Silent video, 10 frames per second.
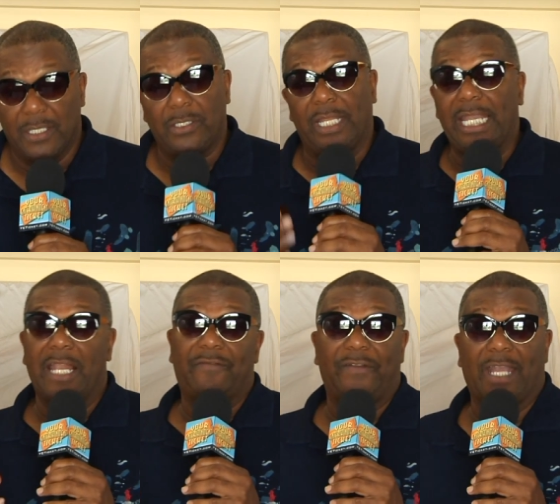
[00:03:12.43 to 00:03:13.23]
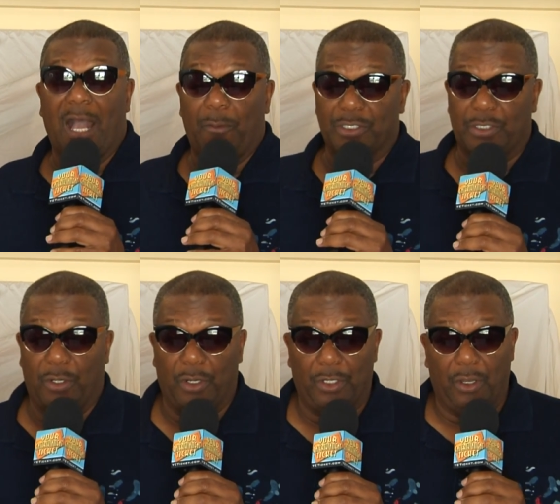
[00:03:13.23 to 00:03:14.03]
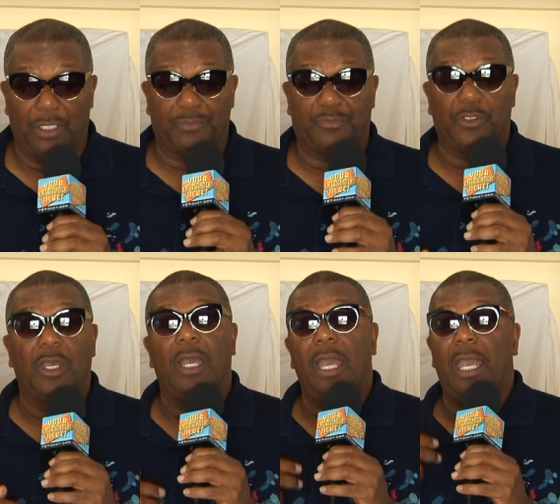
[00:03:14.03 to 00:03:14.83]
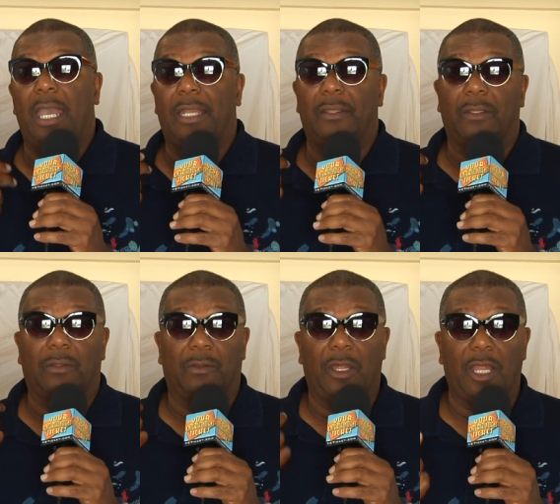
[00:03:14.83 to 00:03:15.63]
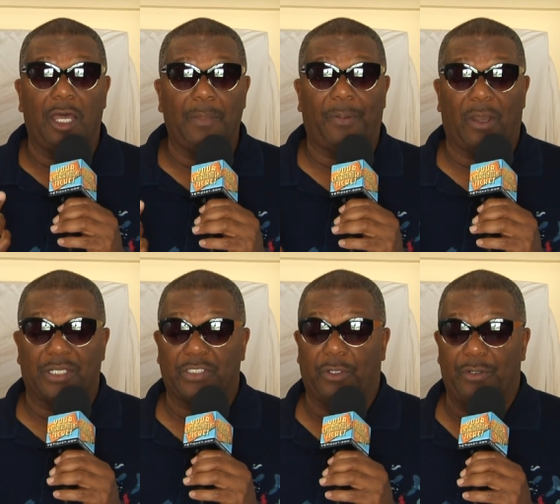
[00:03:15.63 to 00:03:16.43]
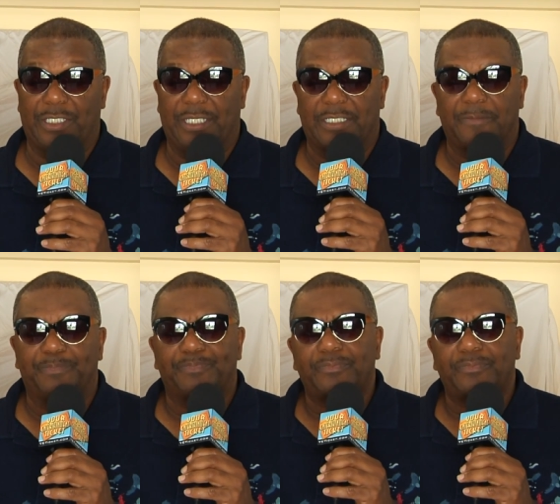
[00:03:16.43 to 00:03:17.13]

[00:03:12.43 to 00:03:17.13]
So they got to figure out what's going on. And the other part of the story is this.